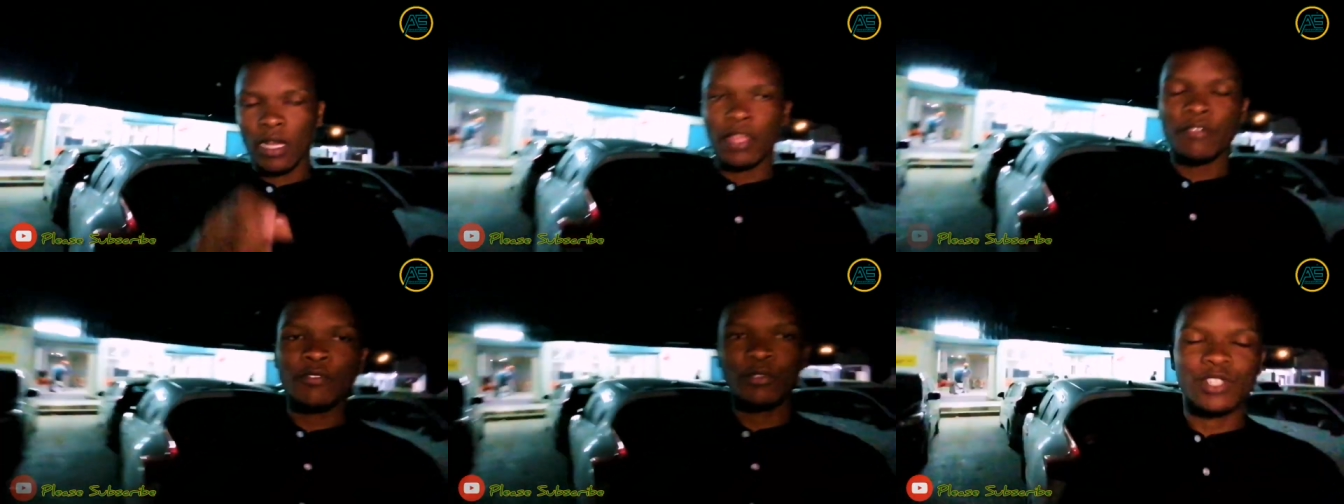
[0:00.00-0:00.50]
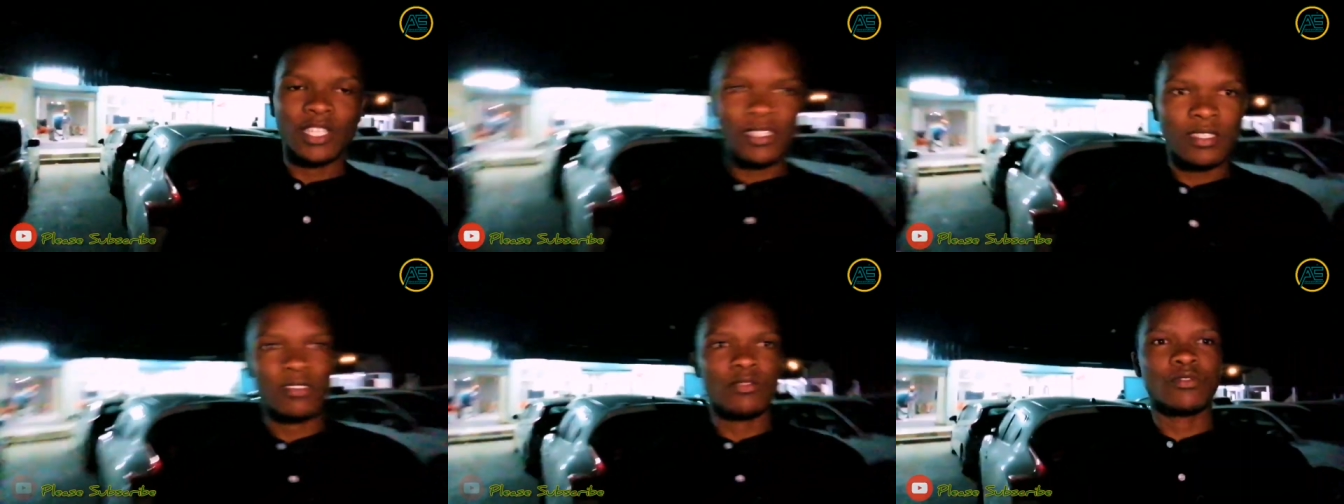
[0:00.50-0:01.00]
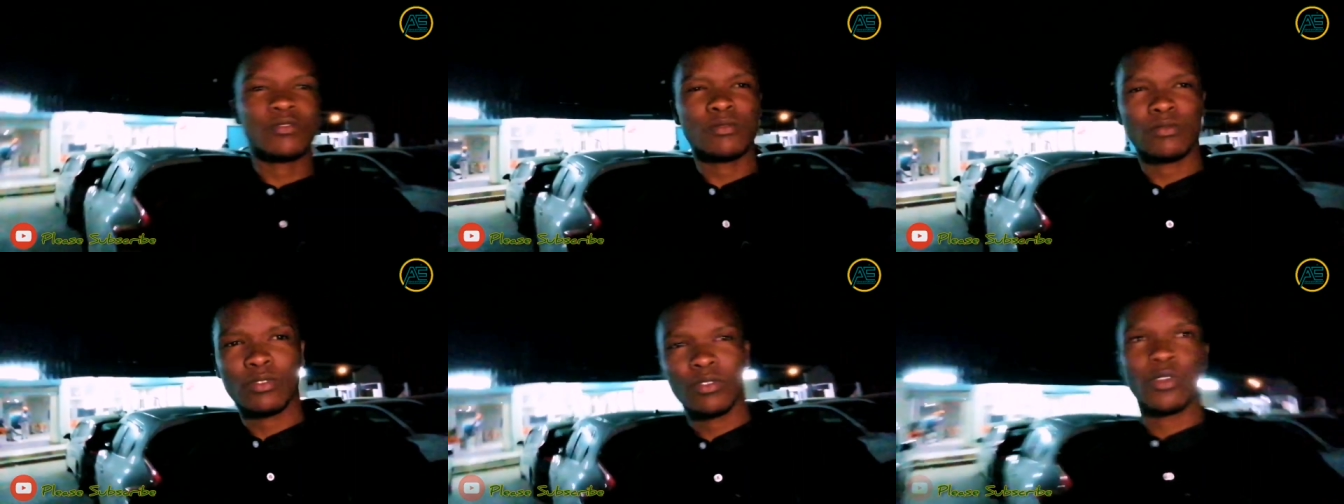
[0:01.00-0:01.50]
If you just
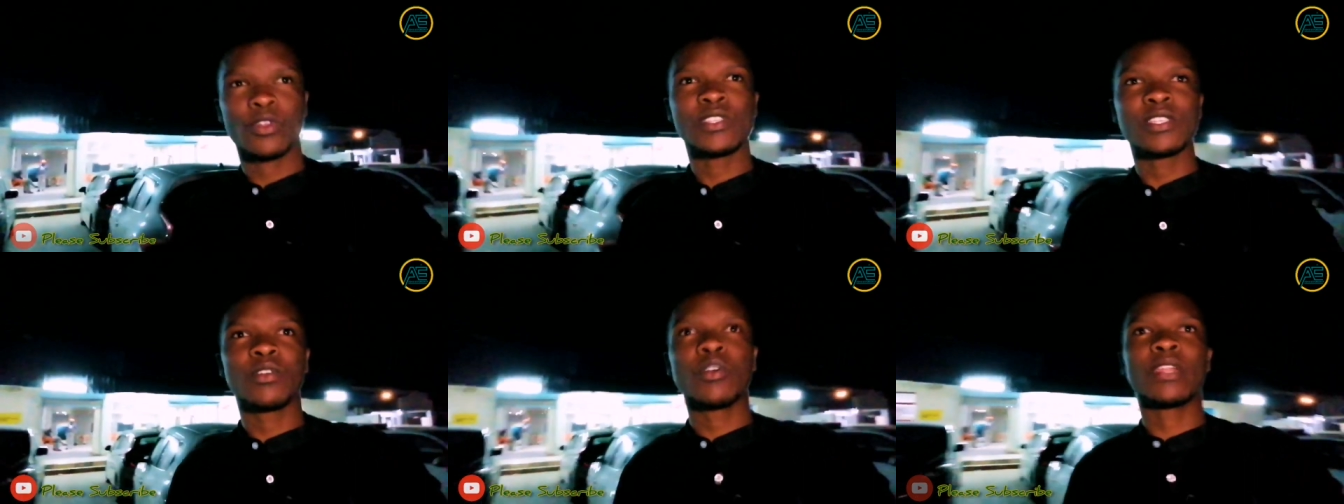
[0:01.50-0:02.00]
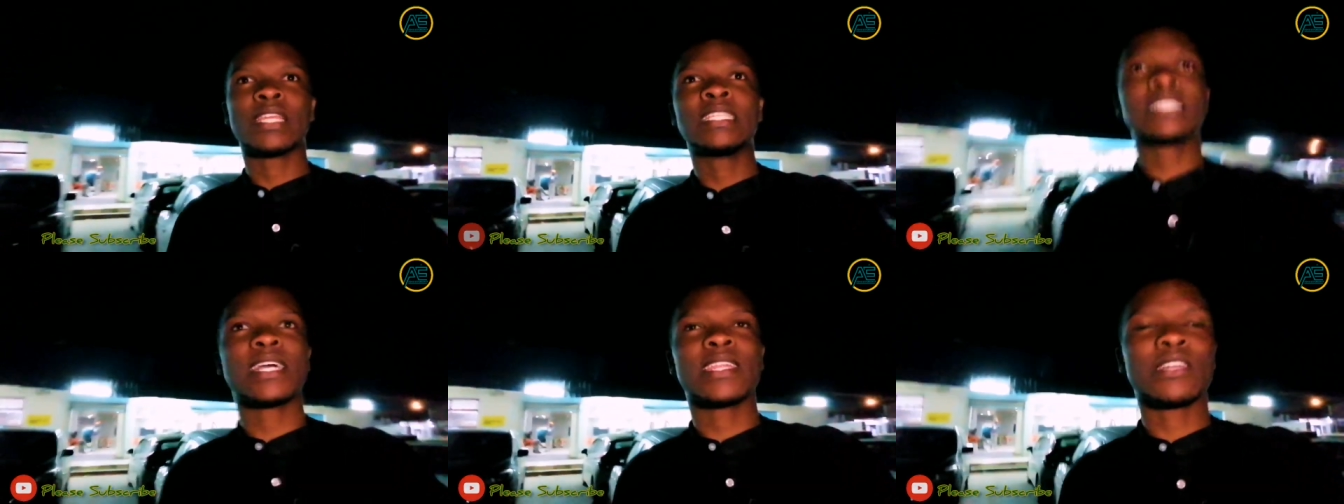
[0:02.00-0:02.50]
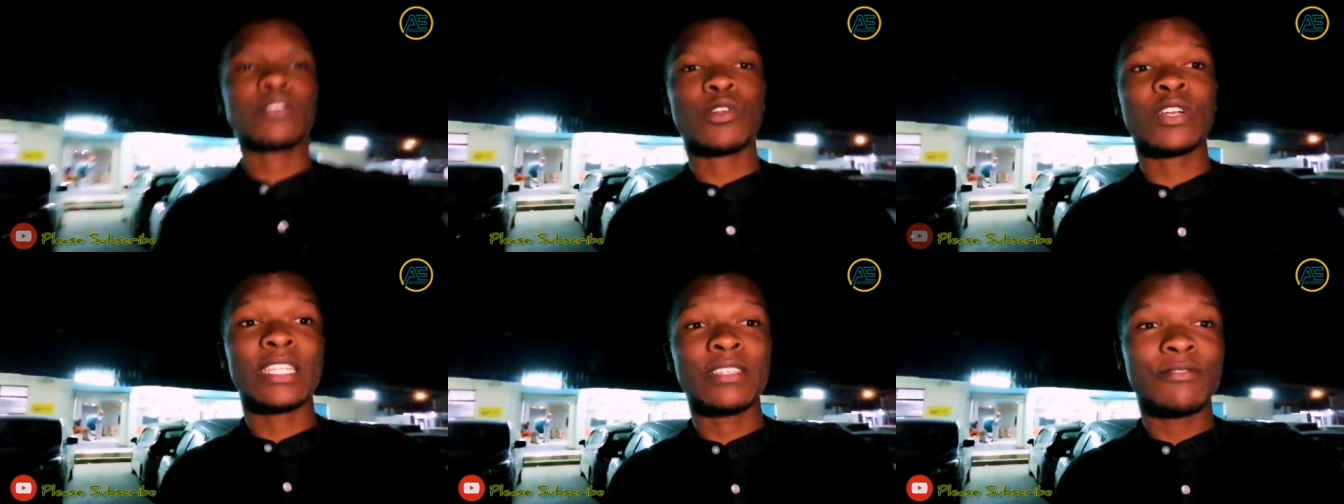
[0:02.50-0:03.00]
crossing or entering or
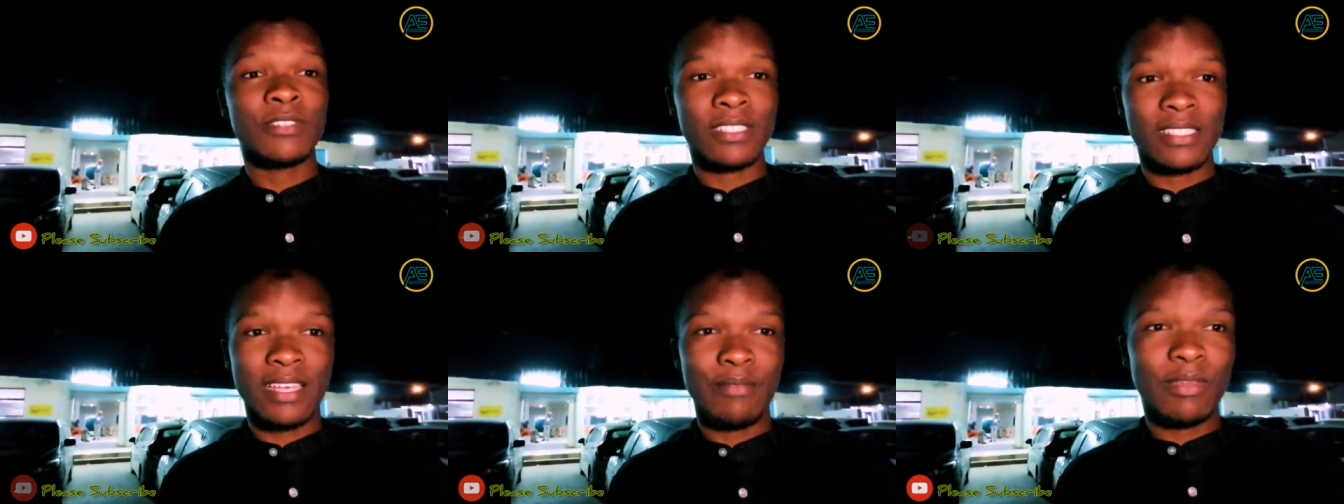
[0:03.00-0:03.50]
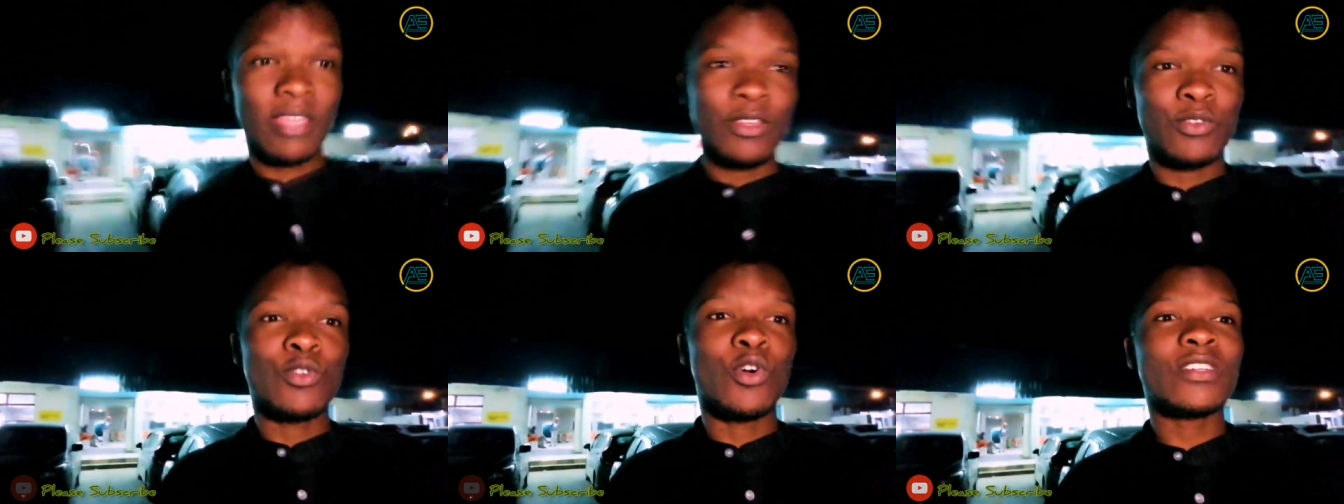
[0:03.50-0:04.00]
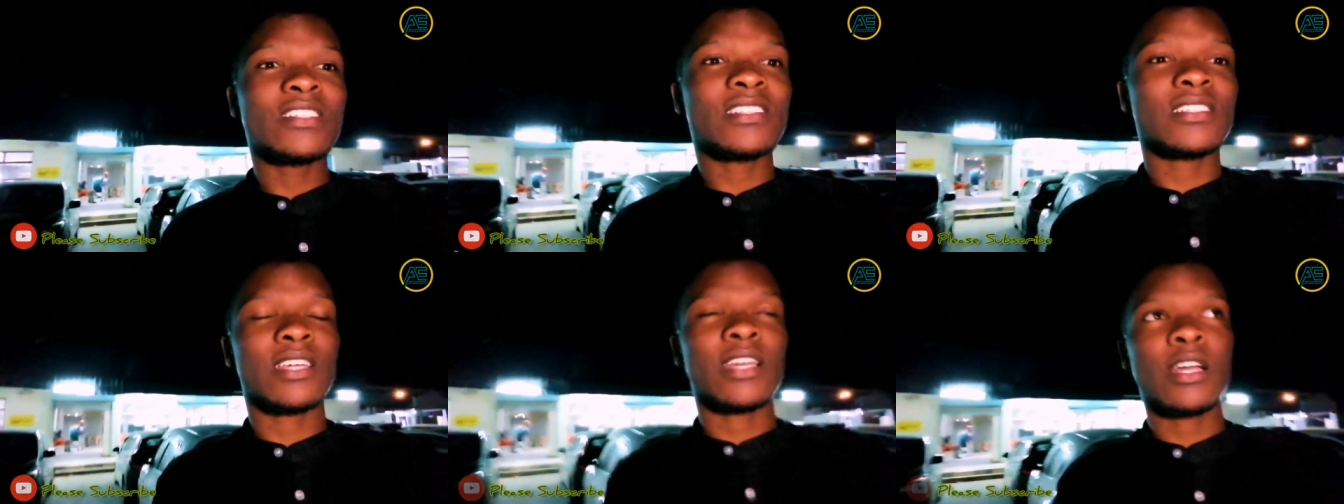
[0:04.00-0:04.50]
leaving Zambia, you note
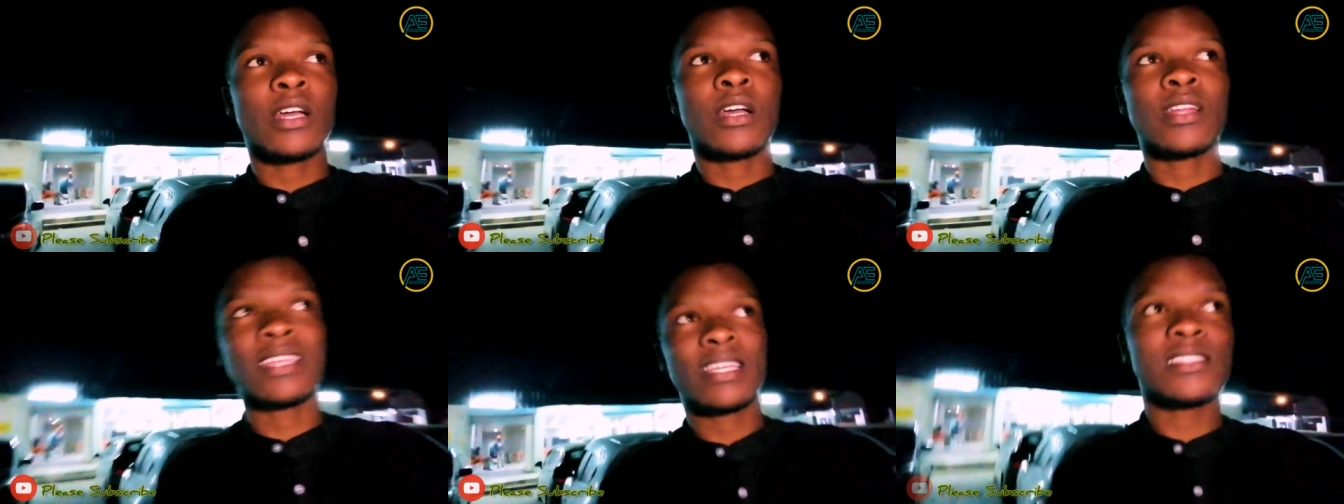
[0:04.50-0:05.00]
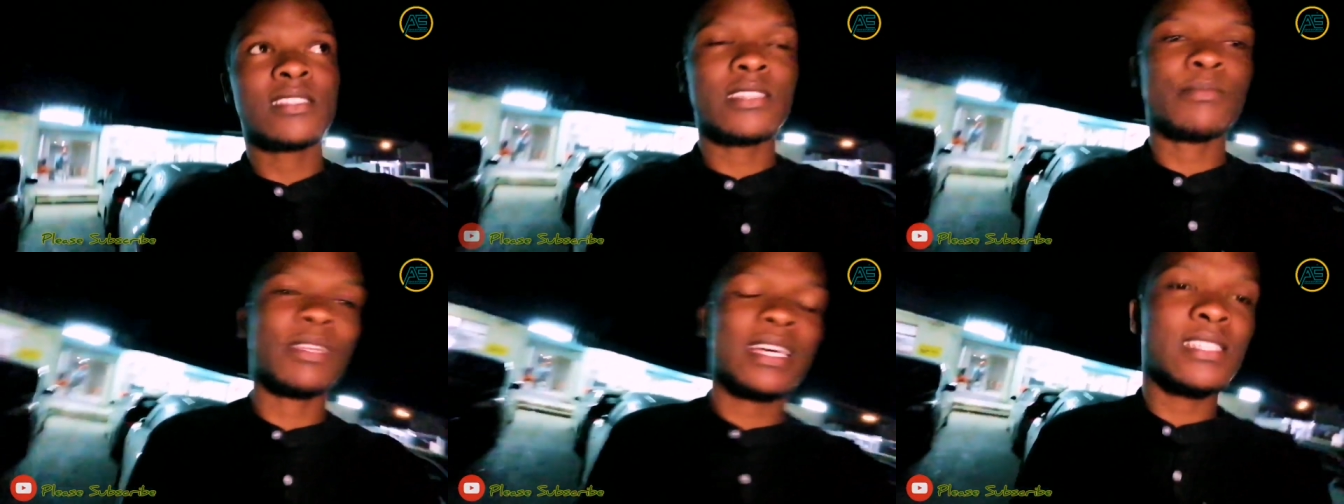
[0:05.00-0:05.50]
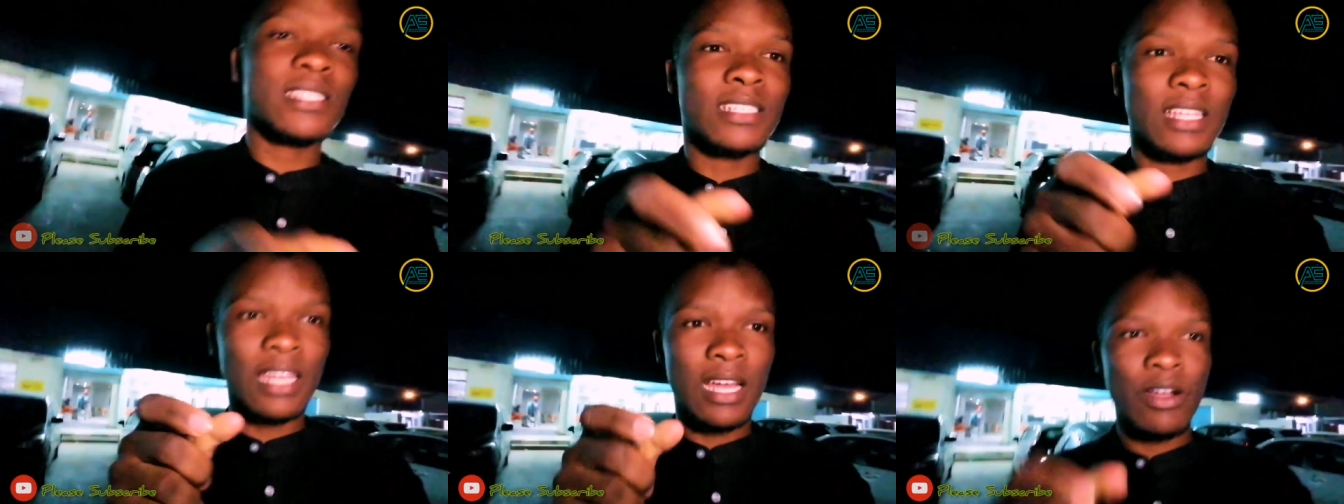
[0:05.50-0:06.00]
their system doesn't
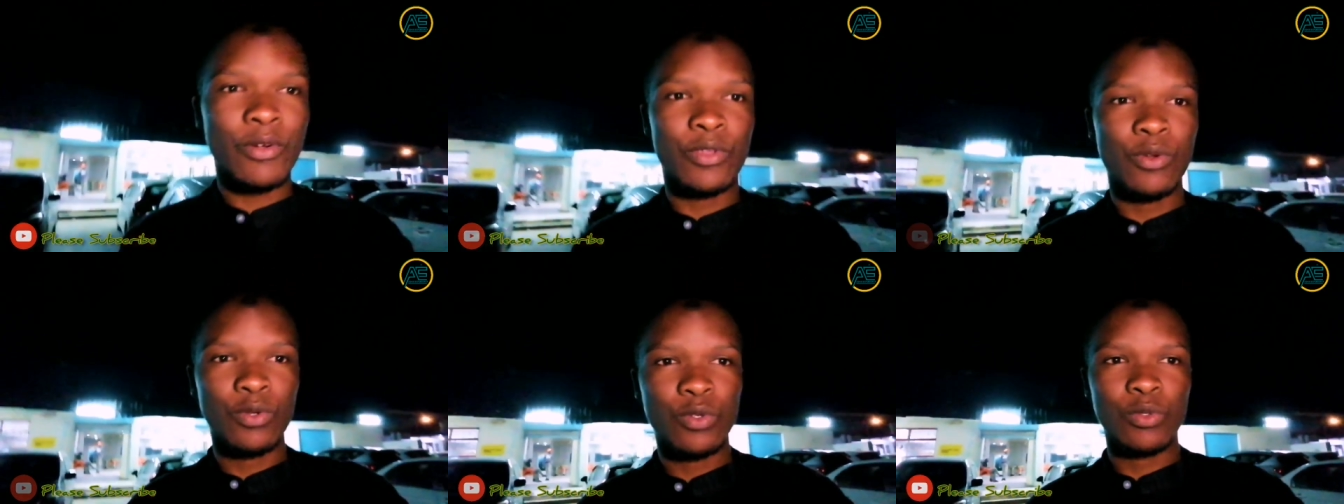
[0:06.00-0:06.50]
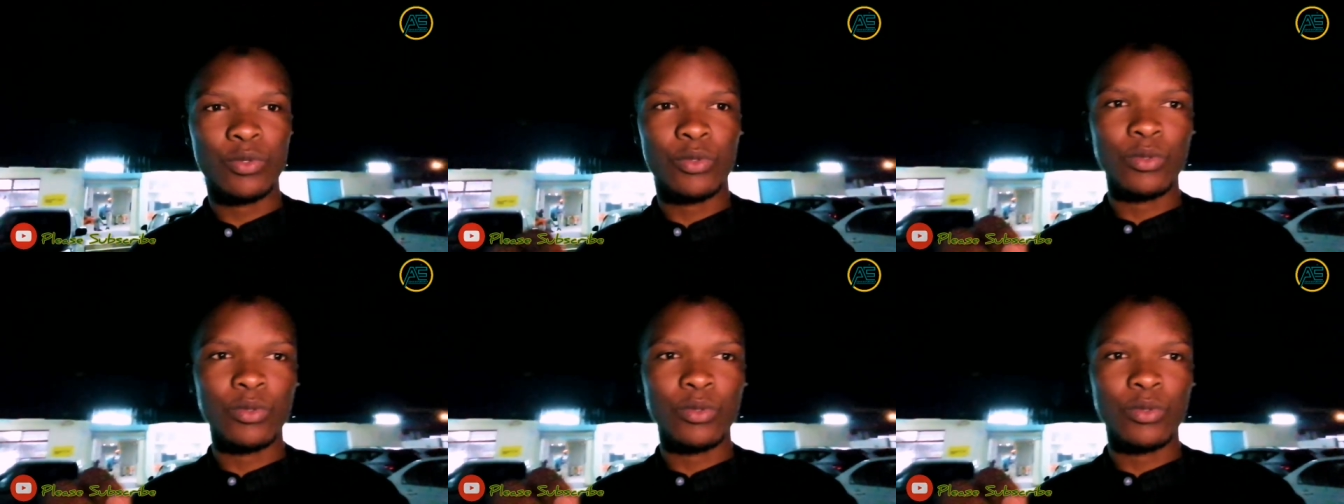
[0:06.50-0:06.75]
allow you to